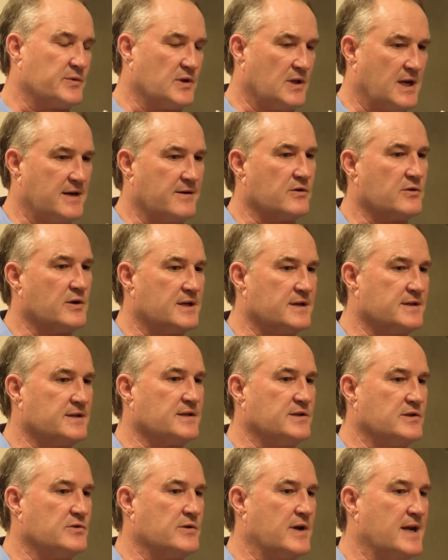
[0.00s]
The line of credit is
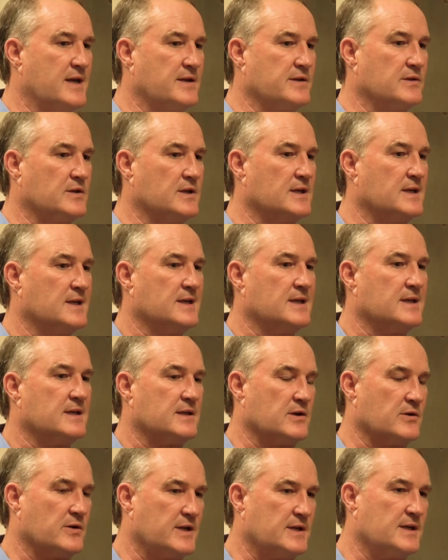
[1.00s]
due annually.
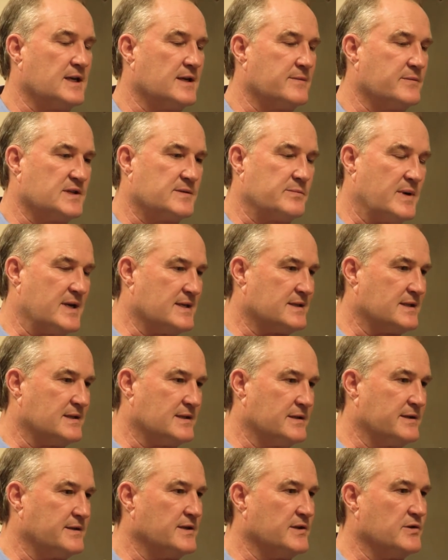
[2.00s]
Their income is
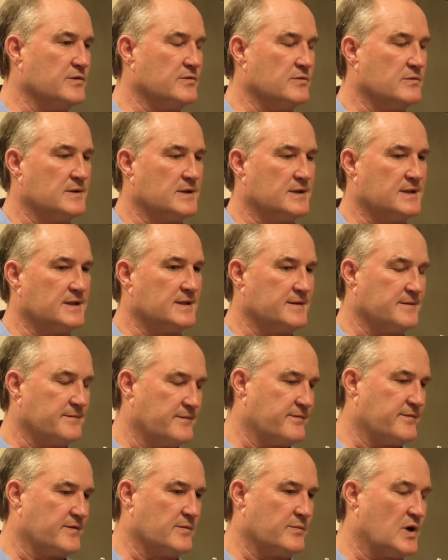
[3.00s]
basically due uh,
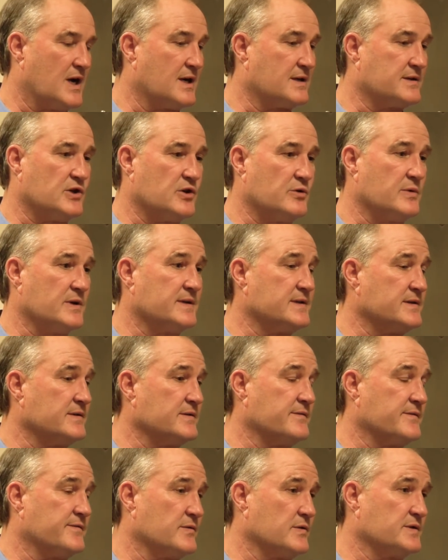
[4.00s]
from October to
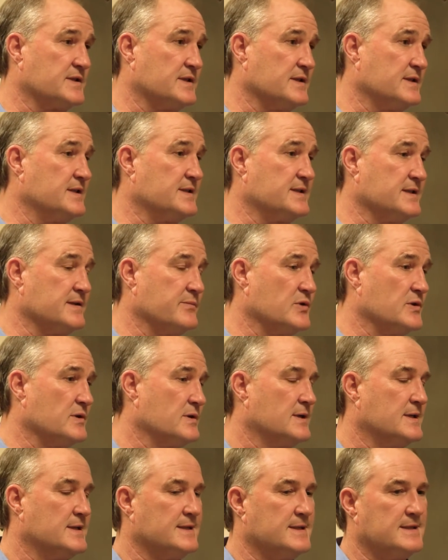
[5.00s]
1st of December.
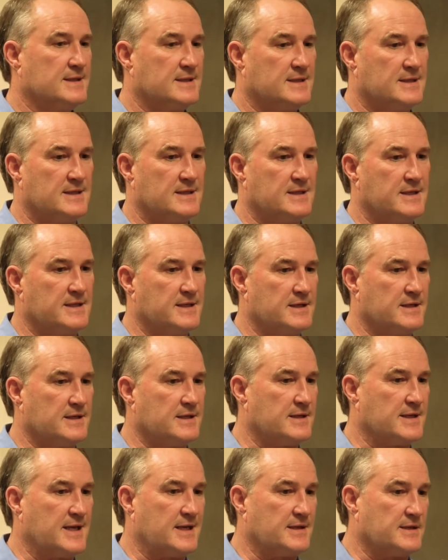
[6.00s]
Uh, and
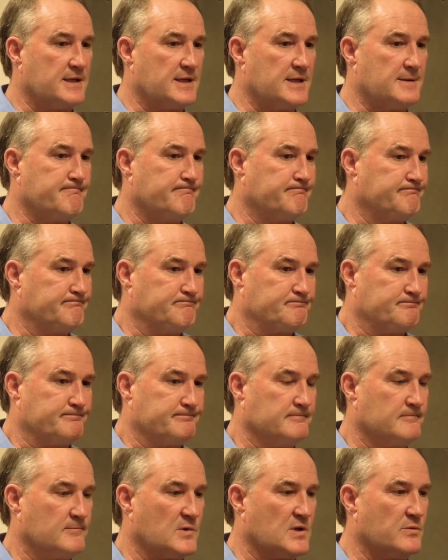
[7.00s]
at that time,
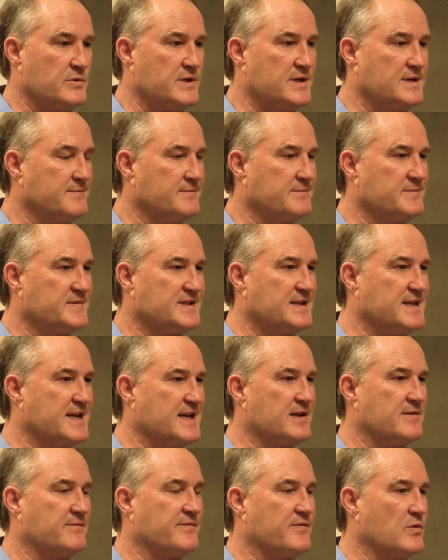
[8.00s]
we sit
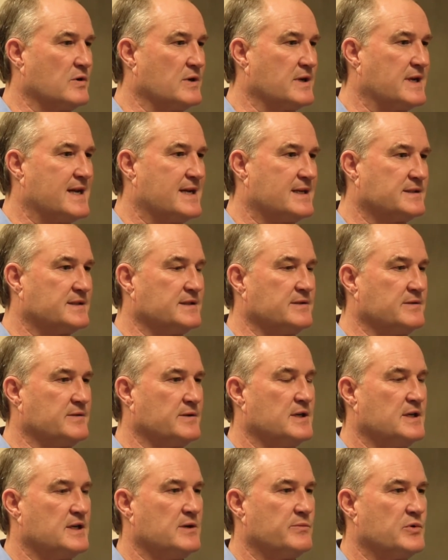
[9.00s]
down and forecast and
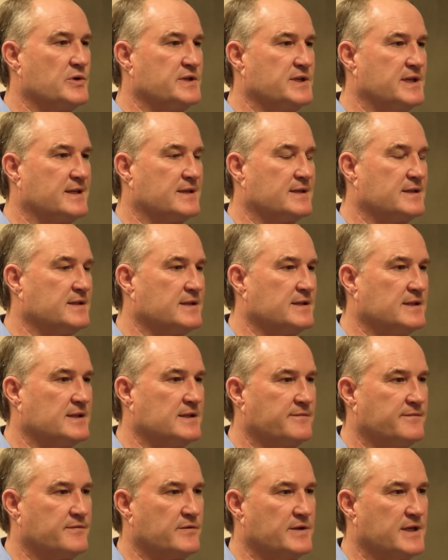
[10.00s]
project uh,
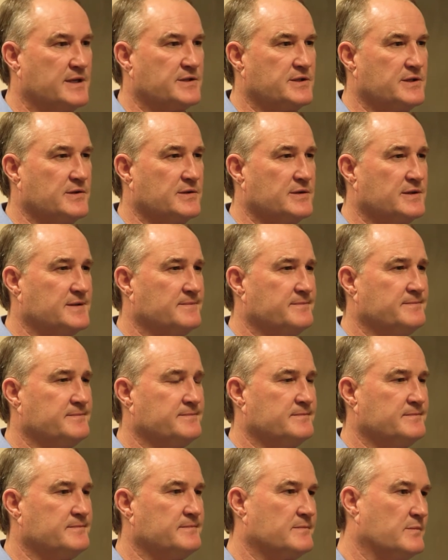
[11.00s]
for next year's
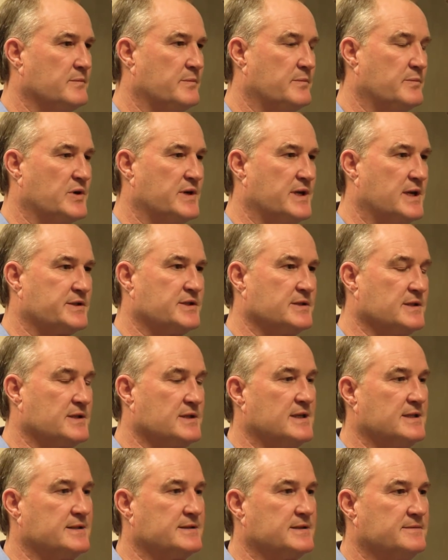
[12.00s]
production
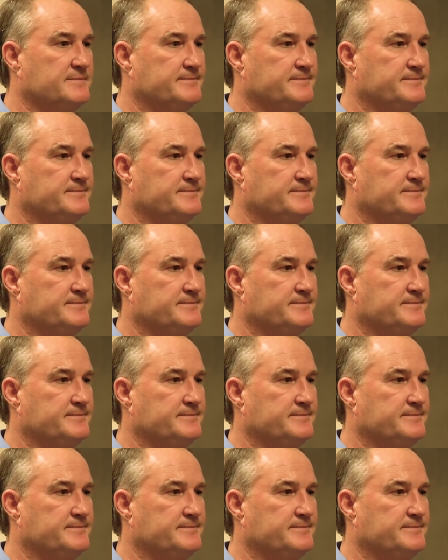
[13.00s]
cost.